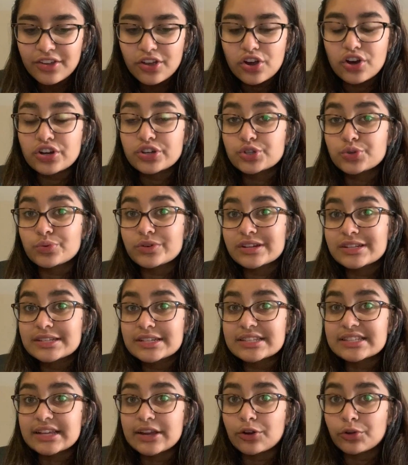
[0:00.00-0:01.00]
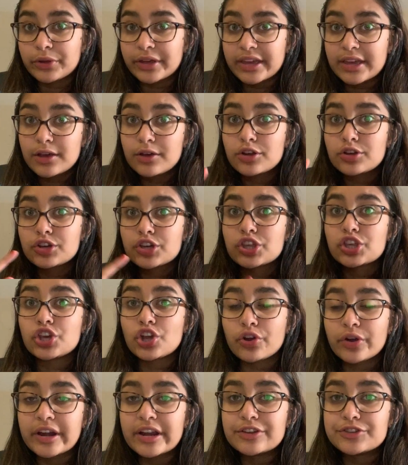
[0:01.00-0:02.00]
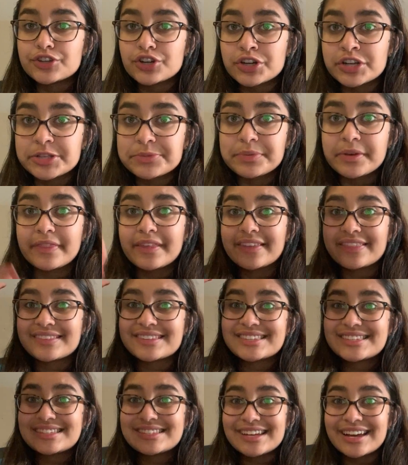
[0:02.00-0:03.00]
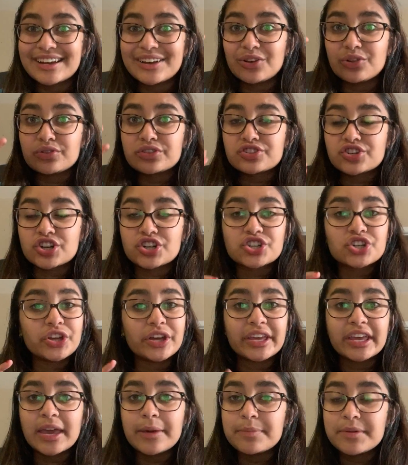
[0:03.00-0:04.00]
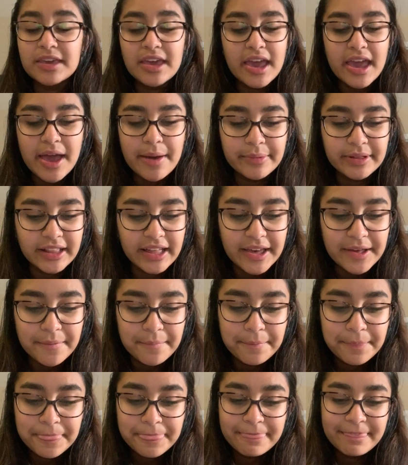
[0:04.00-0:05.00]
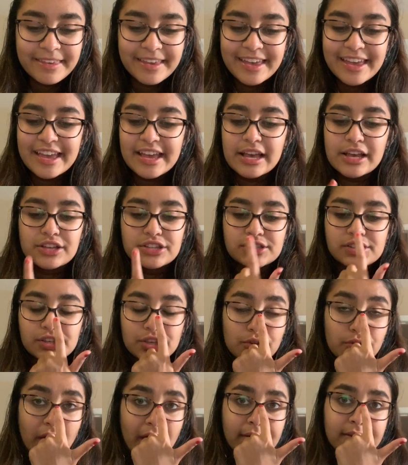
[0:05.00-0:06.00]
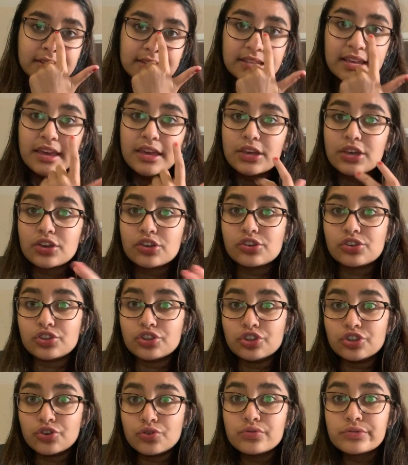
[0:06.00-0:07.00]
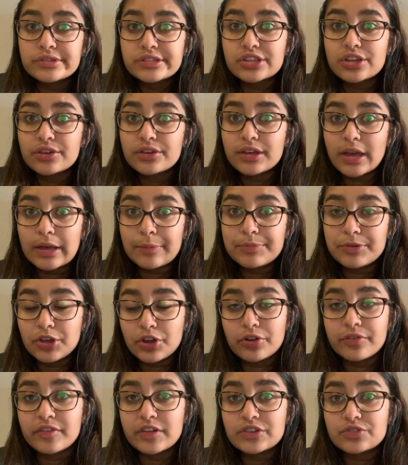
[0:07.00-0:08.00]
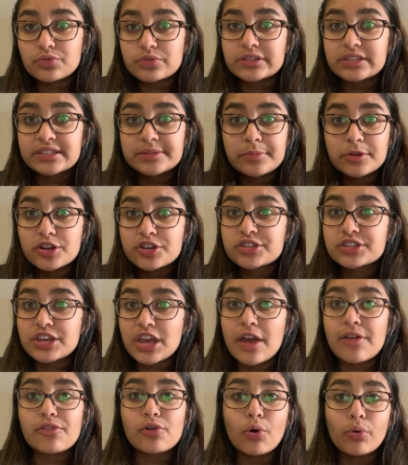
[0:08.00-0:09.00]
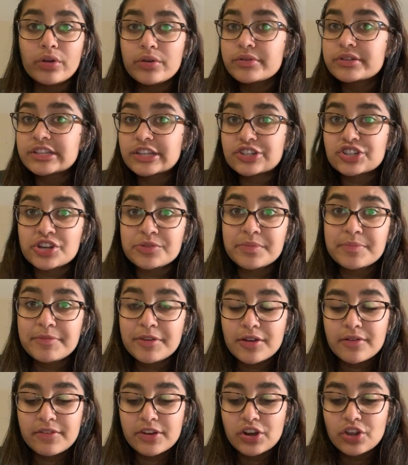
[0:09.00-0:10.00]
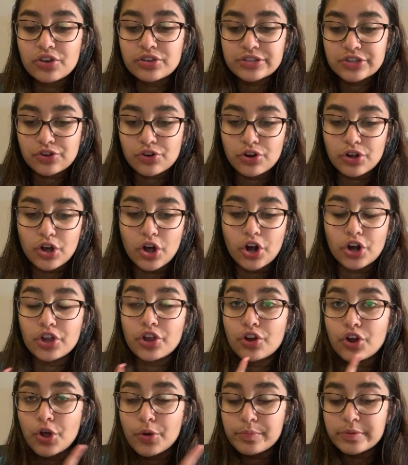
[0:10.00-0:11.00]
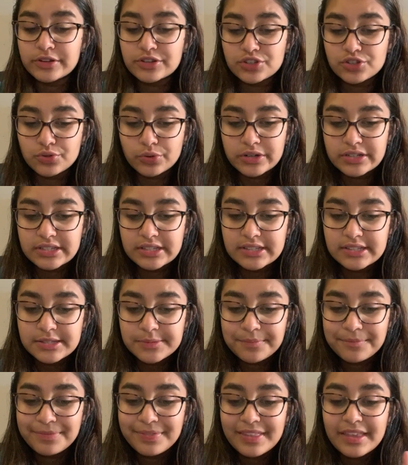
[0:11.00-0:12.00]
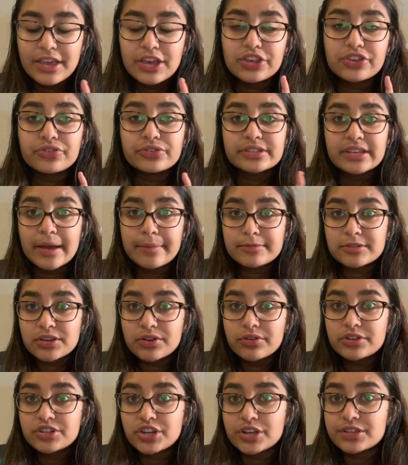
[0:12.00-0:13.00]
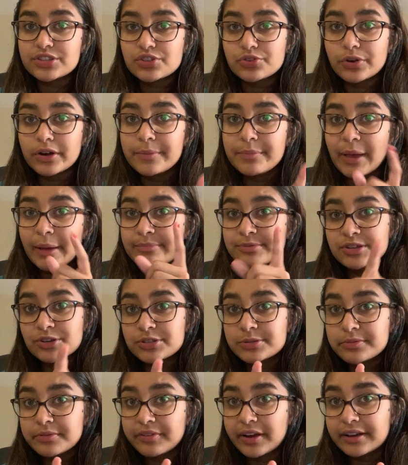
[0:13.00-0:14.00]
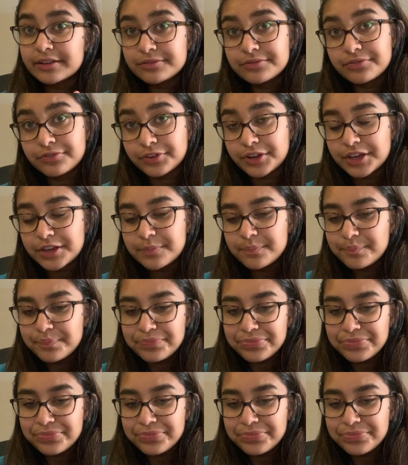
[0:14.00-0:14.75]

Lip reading: are sources that are like curated to your discipline, like the style, the structure, like APA, MLA. So I would say use peer-reviewed sources as much as you can. The only ones that shouldn't be peer-reviewed are your open sources. Use EBSCO and JSTOR. EBSCO is provided free